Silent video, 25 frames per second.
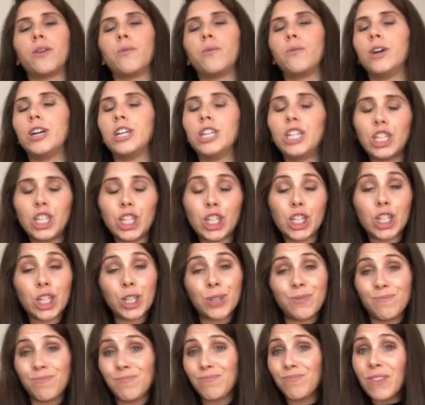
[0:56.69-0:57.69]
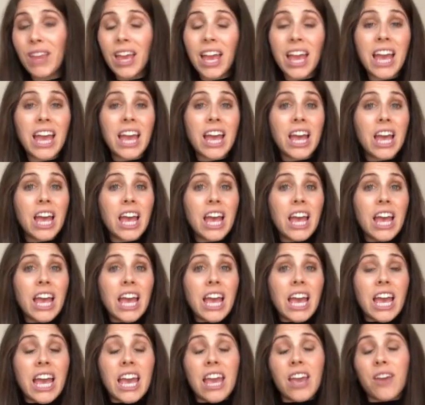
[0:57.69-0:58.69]
which,
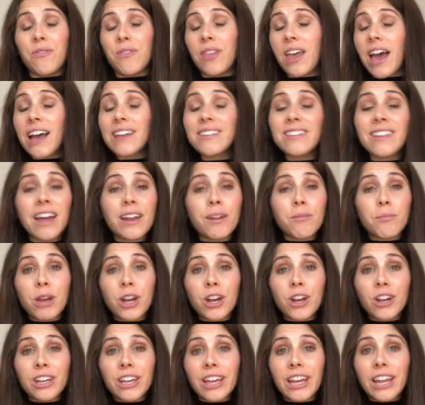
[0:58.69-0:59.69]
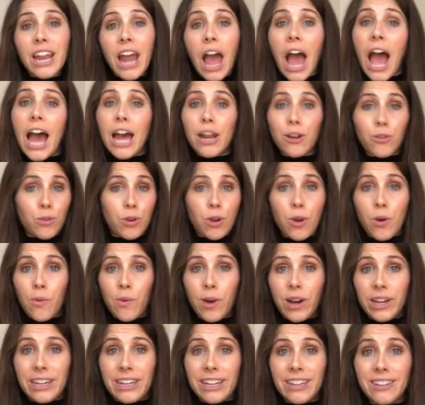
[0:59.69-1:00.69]
if that's not American, I don't know
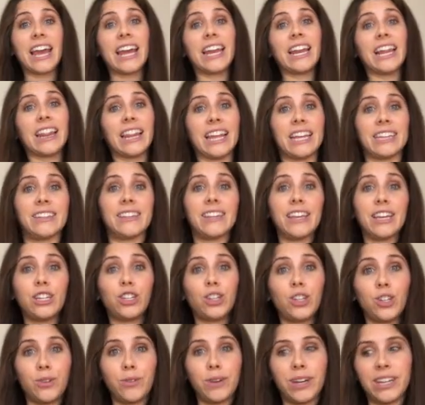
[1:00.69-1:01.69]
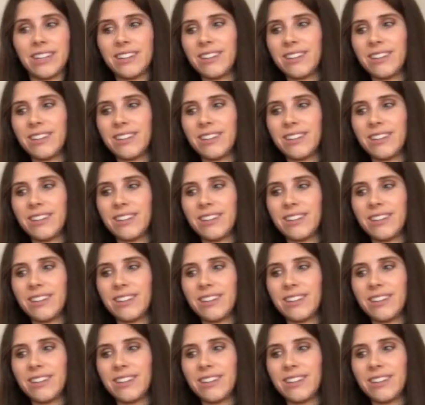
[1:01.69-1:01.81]
what is. Let's get to it.